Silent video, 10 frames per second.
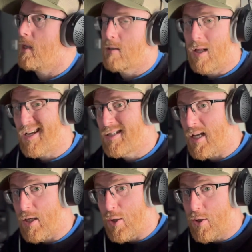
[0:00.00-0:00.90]
So like I
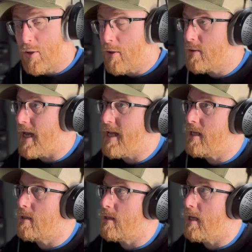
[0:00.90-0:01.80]
said, you can use
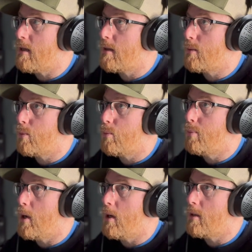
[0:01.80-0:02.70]
any synth,
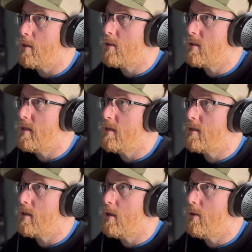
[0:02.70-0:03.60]
but you just need
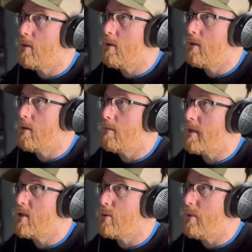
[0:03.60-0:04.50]
to
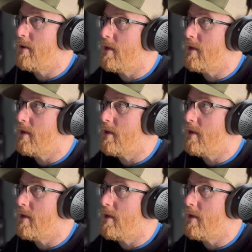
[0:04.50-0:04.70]
make sure we